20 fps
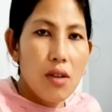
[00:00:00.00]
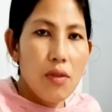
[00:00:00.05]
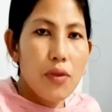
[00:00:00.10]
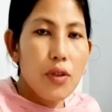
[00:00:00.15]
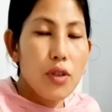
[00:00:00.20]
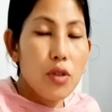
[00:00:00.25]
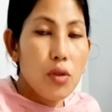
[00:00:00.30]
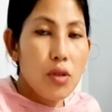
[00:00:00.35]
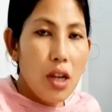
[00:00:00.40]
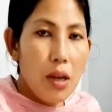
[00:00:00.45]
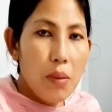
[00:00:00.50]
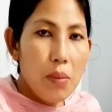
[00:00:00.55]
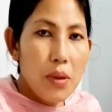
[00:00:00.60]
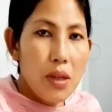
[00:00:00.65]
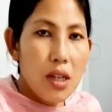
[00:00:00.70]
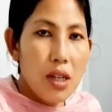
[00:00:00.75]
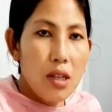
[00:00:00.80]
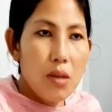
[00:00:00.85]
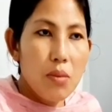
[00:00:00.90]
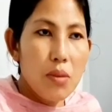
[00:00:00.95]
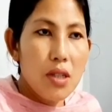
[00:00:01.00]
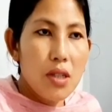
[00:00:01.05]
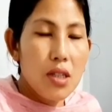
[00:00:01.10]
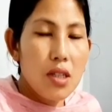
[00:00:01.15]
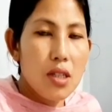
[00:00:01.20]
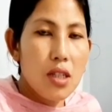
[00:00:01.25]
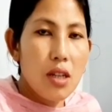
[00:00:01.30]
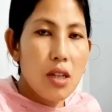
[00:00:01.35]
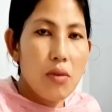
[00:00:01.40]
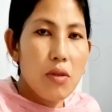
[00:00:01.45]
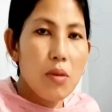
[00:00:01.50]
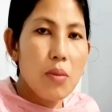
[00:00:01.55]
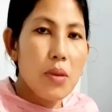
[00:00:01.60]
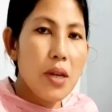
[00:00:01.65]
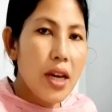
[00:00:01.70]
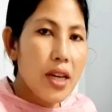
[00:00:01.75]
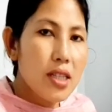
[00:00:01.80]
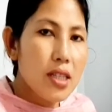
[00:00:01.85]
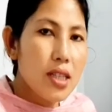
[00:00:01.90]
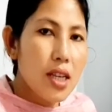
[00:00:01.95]
phenotypically, means they will
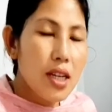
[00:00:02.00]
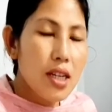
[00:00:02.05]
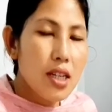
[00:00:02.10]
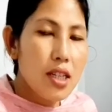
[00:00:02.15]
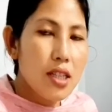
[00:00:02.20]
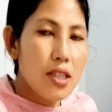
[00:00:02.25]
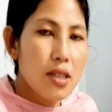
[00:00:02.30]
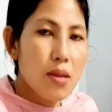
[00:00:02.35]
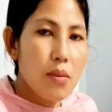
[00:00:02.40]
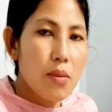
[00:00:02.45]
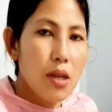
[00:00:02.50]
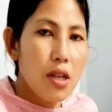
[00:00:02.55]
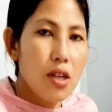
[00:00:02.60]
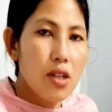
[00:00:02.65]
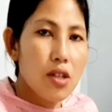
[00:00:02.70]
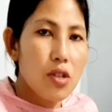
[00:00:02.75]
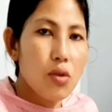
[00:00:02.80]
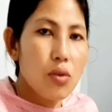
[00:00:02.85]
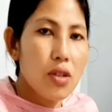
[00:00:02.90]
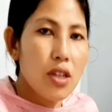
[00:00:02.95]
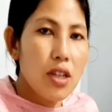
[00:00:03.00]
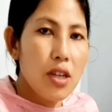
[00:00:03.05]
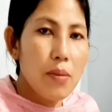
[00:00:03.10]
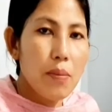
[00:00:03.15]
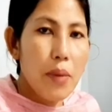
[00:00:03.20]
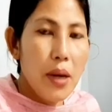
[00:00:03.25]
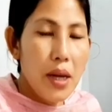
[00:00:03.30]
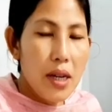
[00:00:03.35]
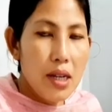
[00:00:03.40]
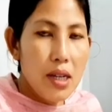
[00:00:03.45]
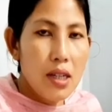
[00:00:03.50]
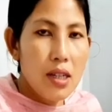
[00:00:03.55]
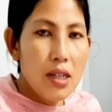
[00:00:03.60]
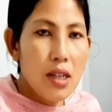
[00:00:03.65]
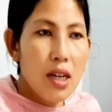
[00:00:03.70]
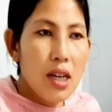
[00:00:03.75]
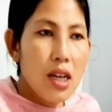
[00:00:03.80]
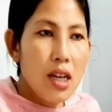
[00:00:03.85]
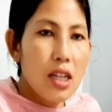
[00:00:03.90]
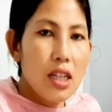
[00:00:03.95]
be exactly similar to their parent.
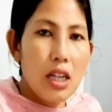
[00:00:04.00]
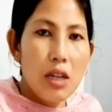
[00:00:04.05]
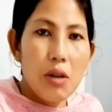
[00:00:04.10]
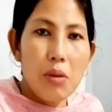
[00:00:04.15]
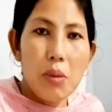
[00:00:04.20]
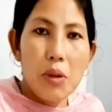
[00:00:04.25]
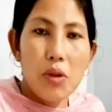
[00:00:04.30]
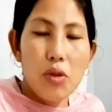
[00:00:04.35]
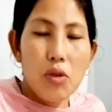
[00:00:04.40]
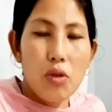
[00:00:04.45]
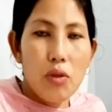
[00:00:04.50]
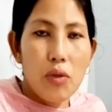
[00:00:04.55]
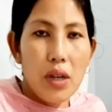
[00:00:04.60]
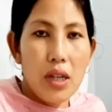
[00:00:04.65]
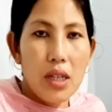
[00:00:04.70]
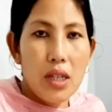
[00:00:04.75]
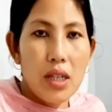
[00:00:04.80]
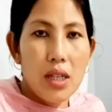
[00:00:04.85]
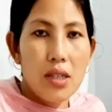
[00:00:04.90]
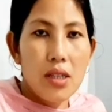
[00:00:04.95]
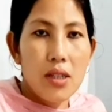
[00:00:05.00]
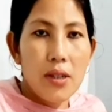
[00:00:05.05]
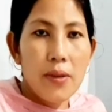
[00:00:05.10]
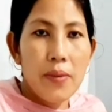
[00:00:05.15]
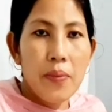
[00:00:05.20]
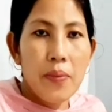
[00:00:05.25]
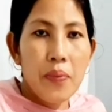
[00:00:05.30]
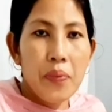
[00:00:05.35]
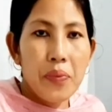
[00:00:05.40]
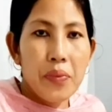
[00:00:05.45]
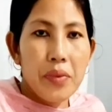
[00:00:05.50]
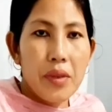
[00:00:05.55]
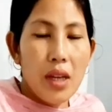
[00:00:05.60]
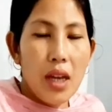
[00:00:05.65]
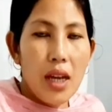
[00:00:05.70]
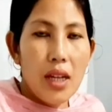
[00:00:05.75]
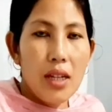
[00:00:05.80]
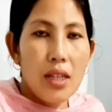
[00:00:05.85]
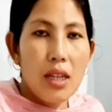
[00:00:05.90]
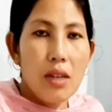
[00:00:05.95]
There will be no variation
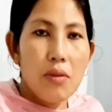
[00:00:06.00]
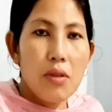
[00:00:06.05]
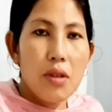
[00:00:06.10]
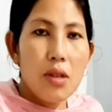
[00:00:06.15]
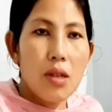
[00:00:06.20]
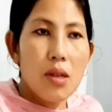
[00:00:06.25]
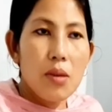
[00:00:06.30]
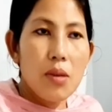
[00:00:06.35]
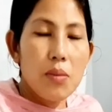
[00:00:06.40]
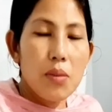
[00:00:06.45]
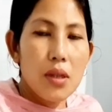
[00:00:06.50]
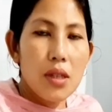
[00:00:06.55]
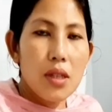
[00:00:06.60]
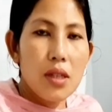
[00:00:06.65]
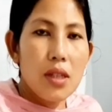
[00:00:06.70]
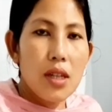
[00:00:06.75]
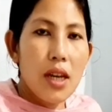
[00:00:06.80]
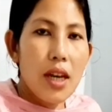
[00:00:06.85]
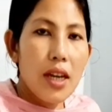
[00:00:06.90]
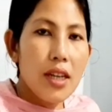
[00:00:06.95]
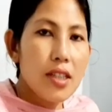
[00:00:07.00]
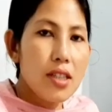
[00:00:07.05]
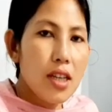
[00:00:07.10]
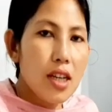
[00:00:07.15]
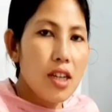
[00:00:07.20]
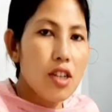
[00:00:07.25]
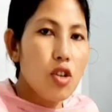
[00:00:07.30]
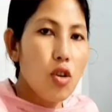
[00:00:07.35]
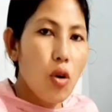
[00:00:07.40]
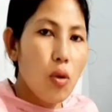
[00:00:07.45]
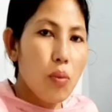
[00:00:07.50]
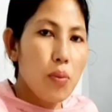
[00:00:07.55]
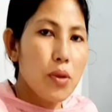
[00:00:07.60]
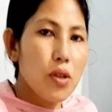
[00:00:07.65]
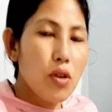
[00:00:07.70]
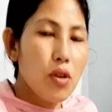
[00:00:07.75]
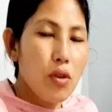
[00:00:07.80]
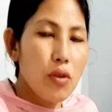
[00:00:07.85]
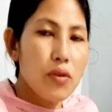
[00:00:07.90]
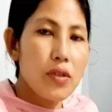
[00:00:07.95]
and they will be the exact copy
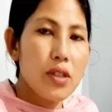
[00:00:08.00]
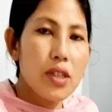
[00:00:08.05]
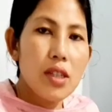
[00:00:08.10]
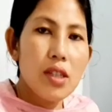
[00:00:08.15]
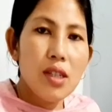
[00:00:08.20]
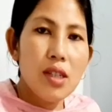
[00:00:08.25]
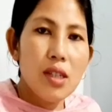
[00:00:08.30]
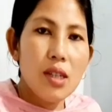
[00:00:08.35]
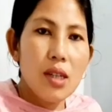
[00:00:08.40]
of their